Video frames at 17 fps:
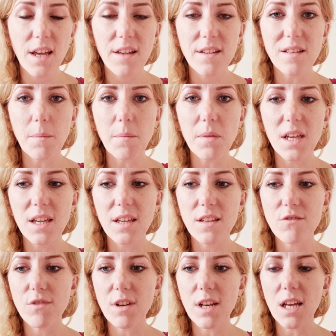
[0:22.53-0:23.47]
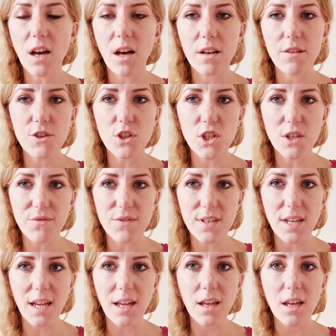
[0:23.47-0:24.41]
Something is really kind of
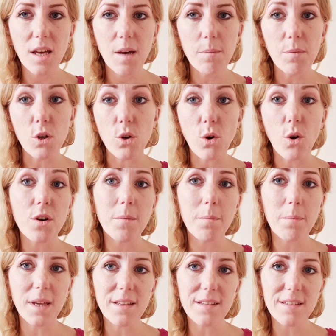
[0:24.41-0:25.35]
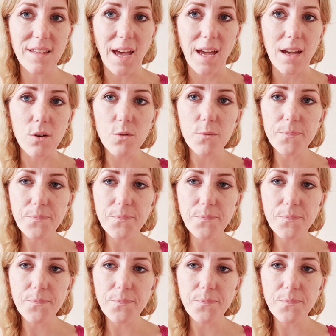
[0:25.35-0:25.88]
shifting, but not on a big scale.